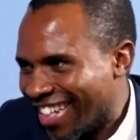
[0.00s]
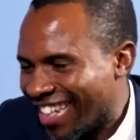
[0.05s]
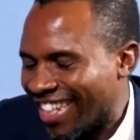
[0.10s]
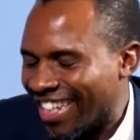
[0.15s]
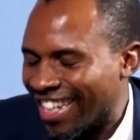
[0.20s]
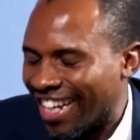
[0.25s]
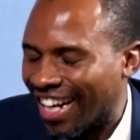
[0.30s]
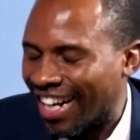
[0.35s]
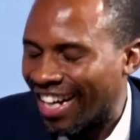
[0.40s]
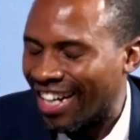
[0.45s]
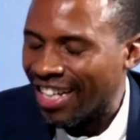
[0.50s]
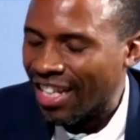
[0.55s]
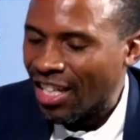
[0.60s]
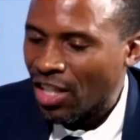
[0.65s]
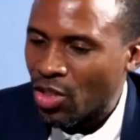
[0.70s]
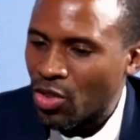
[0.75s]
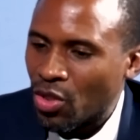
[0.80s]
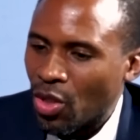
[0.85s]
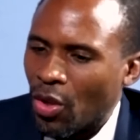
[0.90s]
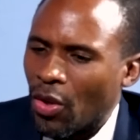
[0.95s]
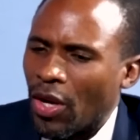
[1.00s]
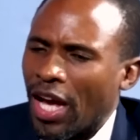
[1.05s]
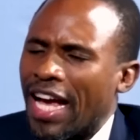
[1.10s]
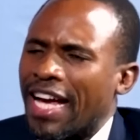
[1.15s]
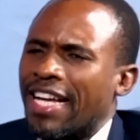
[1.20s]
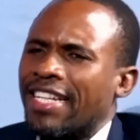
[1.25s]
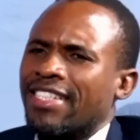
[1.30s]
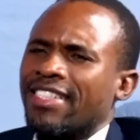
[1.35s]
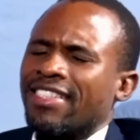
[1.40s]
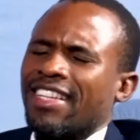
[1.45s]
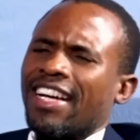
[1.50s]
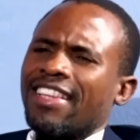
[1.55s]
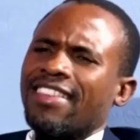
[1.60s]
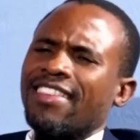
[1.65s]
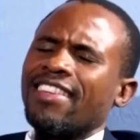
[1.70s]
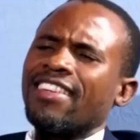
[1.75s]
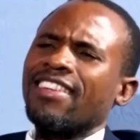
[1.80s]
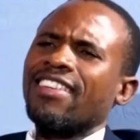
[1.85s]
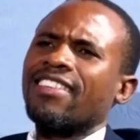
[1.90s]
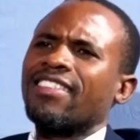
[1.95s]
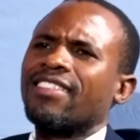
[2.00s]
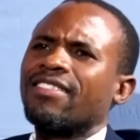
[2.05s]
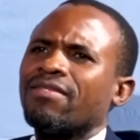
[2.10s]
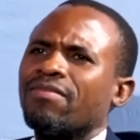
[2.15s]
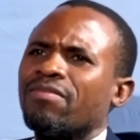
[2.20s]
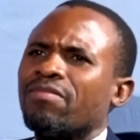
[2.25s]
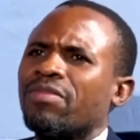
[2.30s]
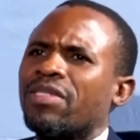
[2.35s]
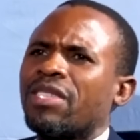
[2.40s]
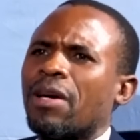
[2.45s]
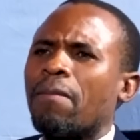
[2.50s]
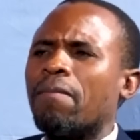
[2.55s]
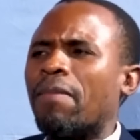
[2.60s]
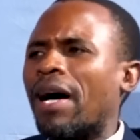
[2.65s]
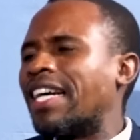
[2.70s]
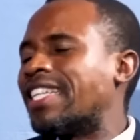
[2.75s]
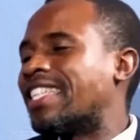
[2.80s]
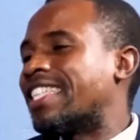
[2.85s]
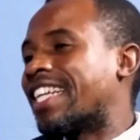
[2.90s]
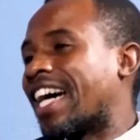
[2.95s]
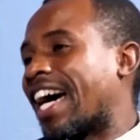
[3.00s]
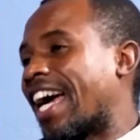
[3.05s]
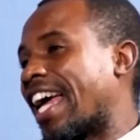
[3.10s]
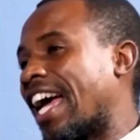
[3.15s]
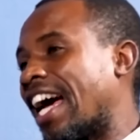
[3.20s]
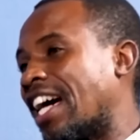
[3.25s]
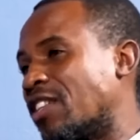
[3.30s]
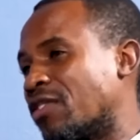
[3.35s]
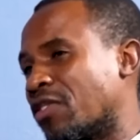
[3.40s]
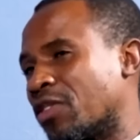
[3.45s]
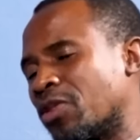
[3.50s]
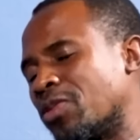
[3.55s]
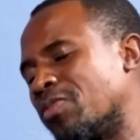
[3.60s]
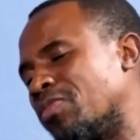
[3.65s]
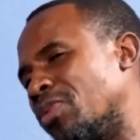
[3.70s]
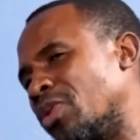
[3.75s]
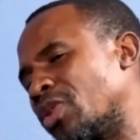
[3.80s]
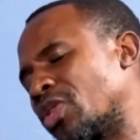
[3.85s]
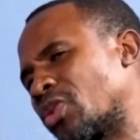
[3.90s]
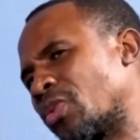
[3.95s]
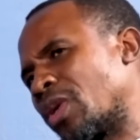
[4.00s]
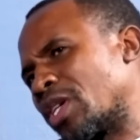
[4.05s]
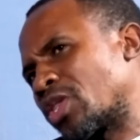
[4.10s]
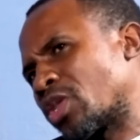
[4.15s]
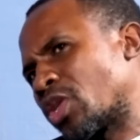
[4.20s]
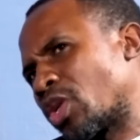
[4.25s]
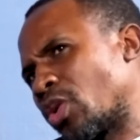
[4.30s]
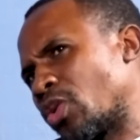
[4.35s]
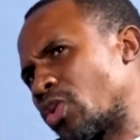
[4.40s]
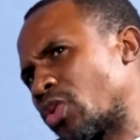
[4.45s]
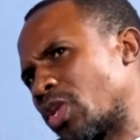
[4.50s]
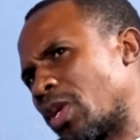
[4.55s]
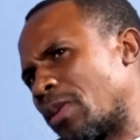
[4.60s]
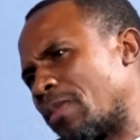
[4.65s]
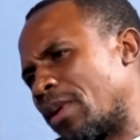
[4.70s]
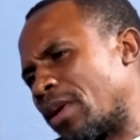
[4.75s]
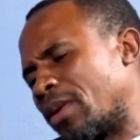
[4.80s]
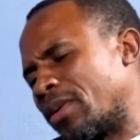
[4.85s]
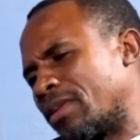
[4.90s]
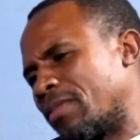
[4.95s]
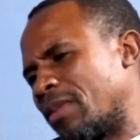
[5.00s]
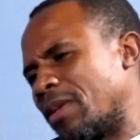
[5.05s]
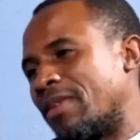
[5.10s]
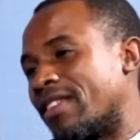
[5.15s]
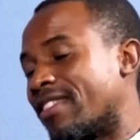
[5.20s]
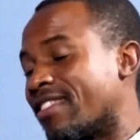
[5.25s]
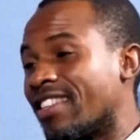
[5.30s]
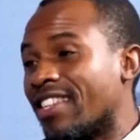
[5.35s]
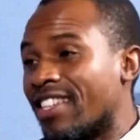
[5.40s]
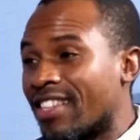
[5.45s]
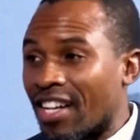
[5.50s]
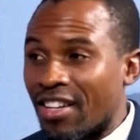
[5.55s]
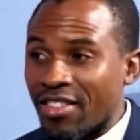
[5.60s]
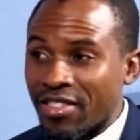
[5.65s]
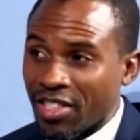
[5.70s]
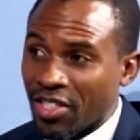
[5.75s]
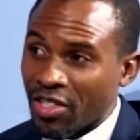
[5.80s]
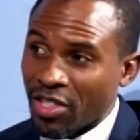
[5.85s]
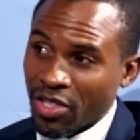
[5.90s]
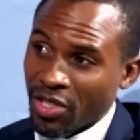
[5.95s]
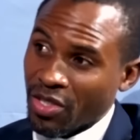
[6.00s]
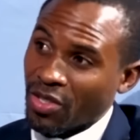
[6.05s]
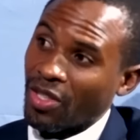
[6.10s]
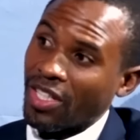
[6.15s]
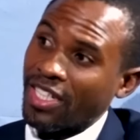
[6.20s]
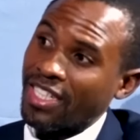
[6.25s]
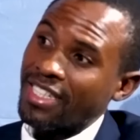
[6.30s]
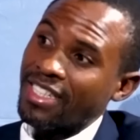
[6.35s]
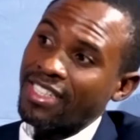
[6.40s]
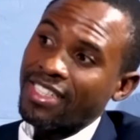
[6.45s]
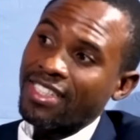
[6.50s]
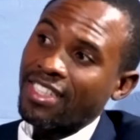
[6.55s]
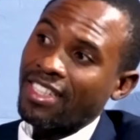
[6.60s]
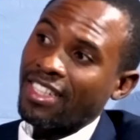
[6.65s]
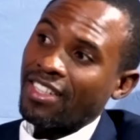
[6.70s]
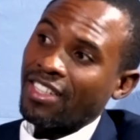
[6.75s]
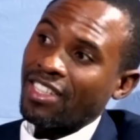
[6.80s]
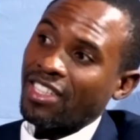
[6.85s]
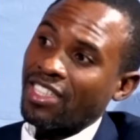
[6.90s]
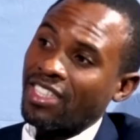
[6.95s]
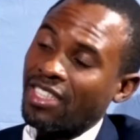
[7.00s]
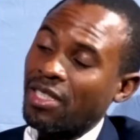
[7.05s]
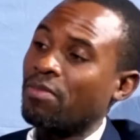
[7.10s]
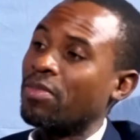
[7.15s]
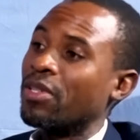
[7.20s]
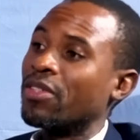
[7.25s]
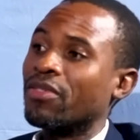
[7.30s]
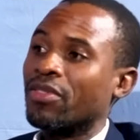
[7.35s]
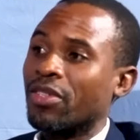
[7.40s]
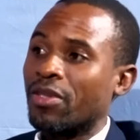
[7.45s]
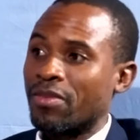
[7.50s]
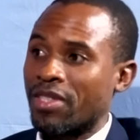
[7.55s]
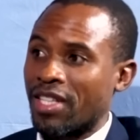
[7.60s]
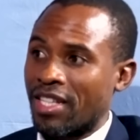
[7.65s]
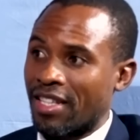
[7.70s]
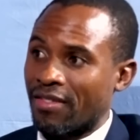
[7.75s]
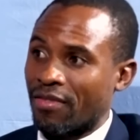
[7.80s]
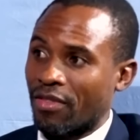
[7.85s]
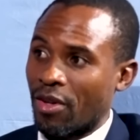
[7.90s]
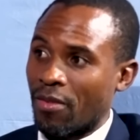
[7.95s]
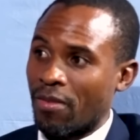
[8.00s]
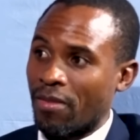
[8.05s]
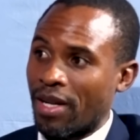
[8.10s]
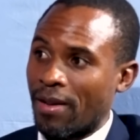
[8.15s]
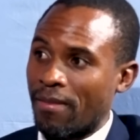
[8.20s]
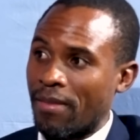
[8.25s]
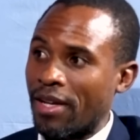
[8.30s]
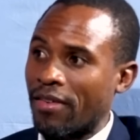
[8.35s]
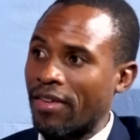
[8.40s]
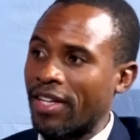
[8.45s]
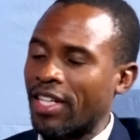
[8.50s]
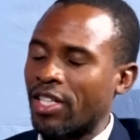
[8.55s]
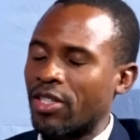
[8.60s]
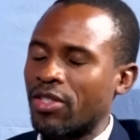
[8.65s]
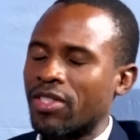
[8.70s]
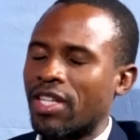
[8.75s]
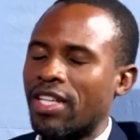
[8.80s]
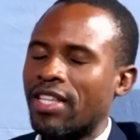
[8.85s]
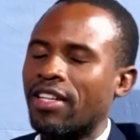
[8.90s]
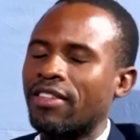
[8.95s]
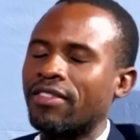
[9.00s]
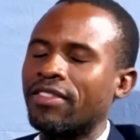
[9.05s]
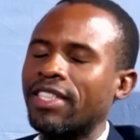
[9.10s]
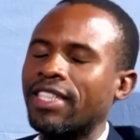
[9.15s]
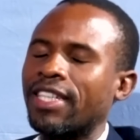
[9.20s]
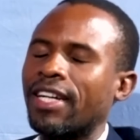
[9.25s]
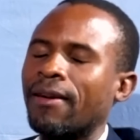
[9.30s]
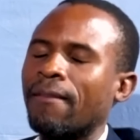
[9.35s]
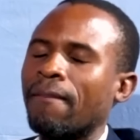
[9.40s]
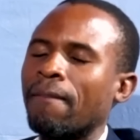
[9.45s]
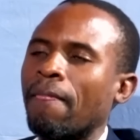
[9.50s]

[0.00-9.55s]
Yeah. So, and I think the budget I had for the books was close to about maybe $3,000 shipping from America to South Africa.